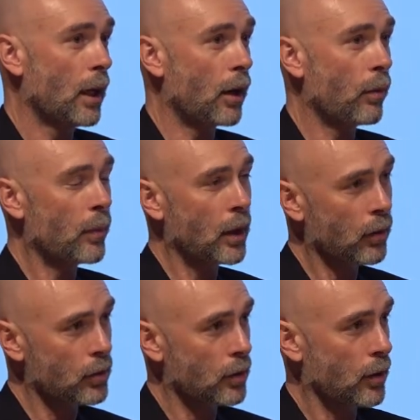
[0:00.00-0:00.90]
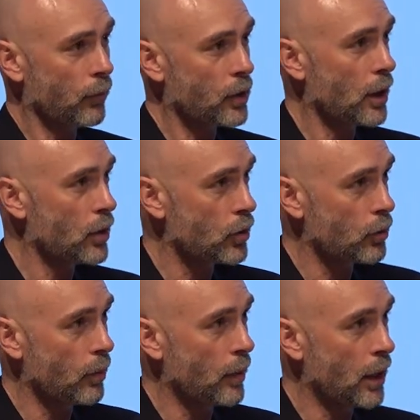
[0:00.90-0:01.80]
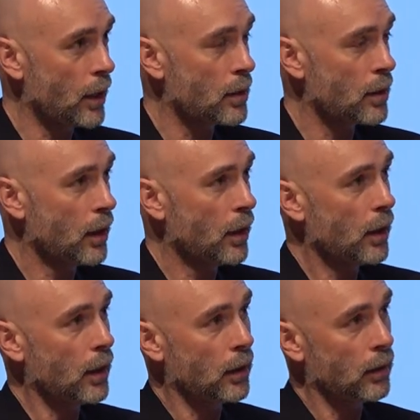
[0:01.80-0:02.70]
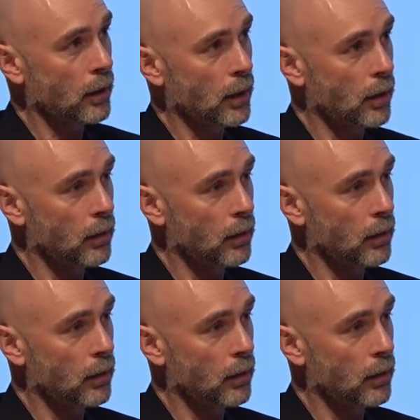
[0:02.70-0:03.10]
I remember lots of conversations with mayors in